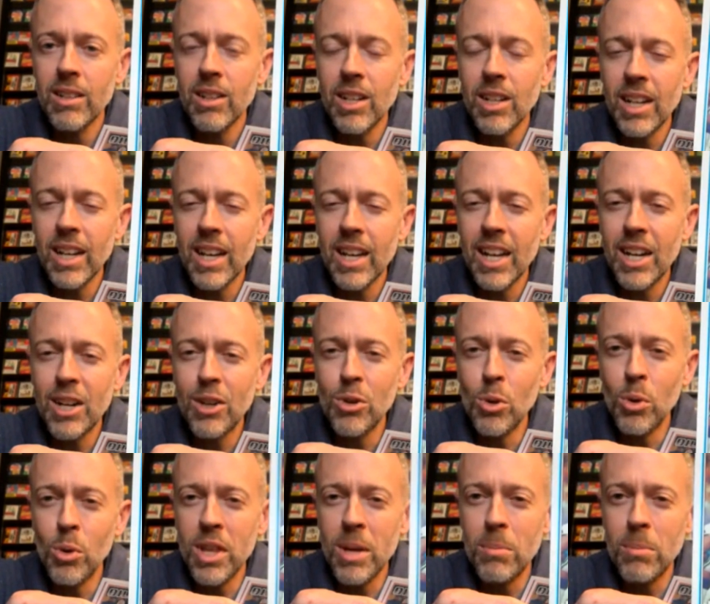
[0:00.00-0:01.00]
Kind of
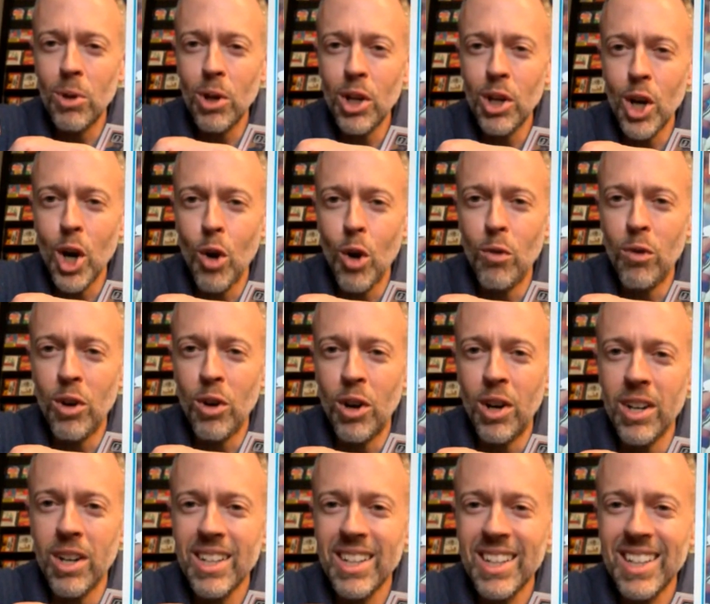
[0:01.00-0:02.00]
cool with him looking
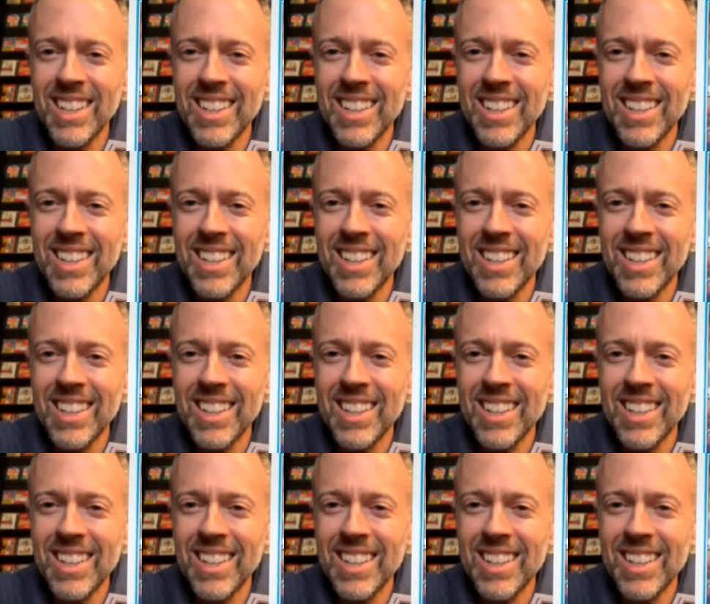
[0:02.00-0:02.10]
over